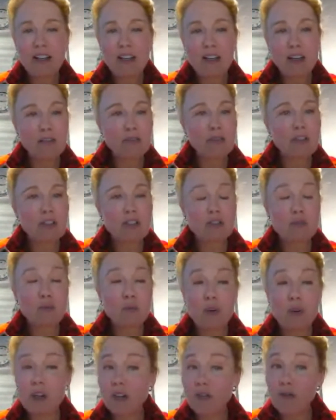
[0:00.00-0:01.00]
If there's
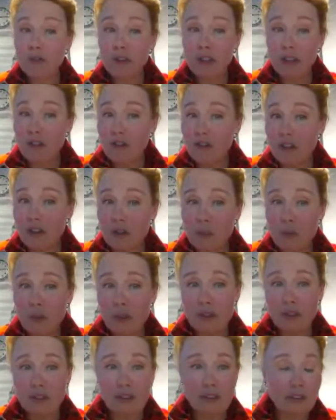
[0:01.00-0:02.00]
one finger on the
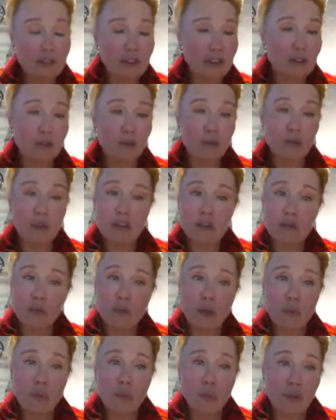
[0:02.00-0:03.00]
button, if there's
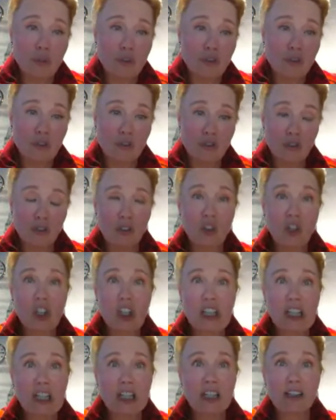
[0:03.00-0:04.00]
one person turning
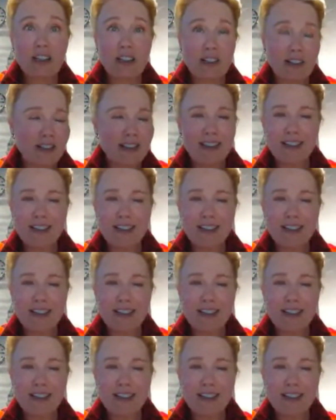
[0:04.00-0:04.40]
the key,